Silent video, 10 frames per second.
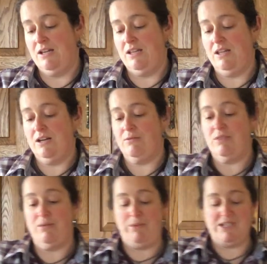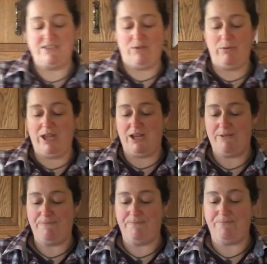along with a piece of a wing.
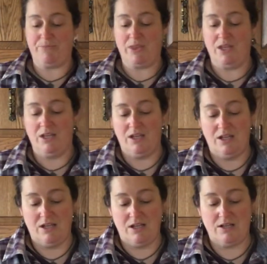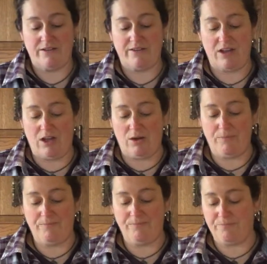So